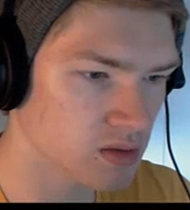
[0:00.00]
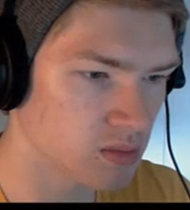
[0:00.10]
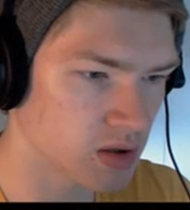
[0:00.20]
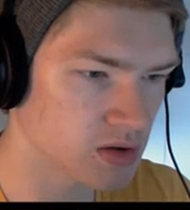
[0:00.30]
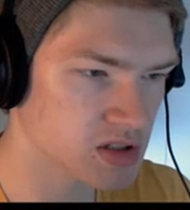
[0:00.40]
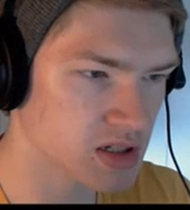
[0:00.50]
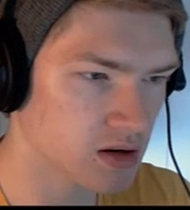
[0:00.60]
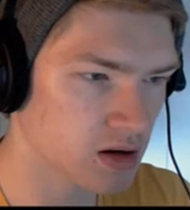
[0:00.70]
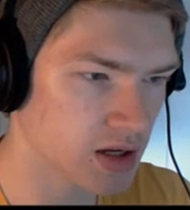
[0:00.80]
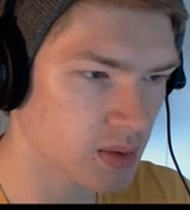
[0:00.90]

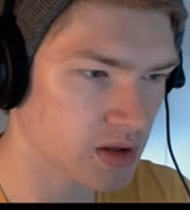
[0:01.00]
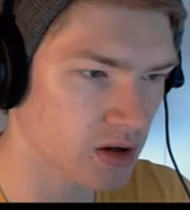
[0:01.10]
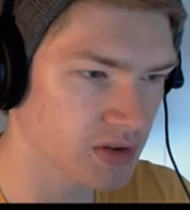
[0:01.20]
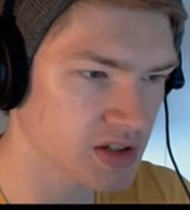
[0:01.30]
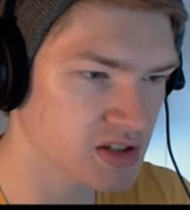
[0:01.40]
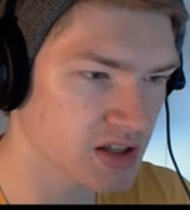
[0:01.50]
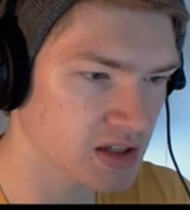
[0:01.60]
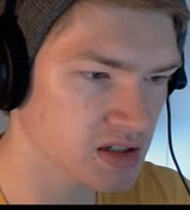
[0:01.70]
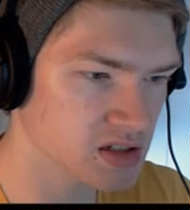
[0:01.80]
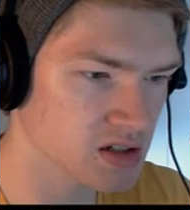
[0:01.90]
Okay, with all these
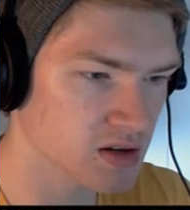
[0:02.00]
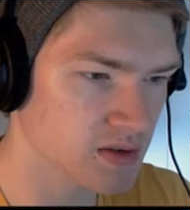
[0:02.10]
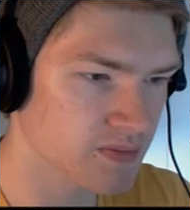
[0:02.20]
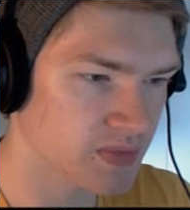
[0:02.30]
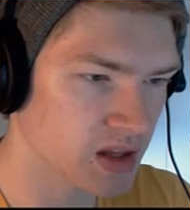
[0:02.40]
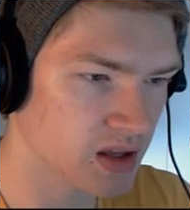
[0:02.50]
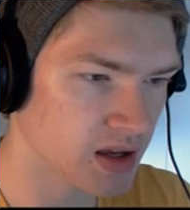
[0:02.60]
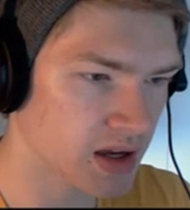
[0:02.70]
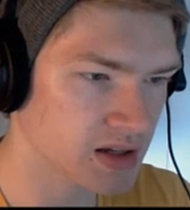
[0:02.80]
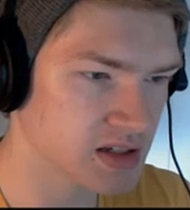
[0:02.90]
things
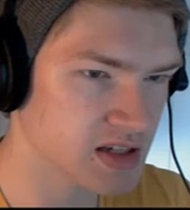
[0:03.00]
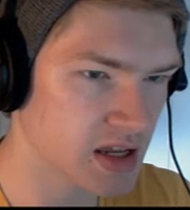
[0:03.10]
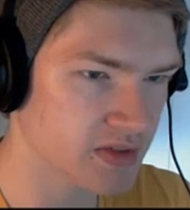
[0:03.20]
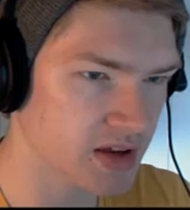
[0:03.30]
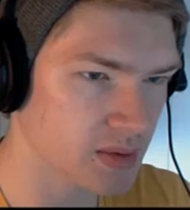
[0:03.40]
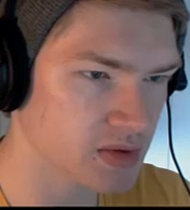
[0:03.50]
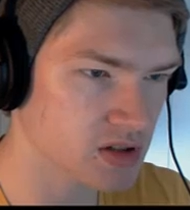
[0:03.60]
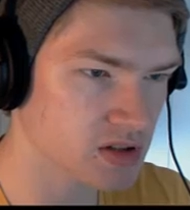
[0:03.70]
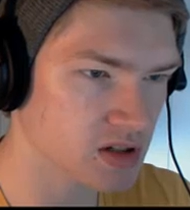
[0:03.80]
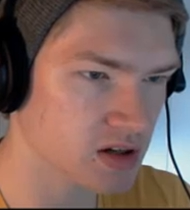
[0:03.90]
and the save game, it's
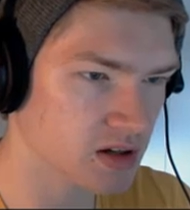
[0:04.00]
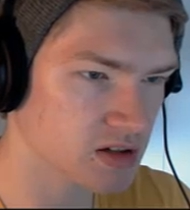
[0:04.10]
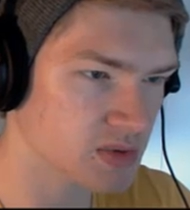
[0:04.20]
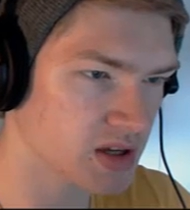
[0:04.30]
gonna cost me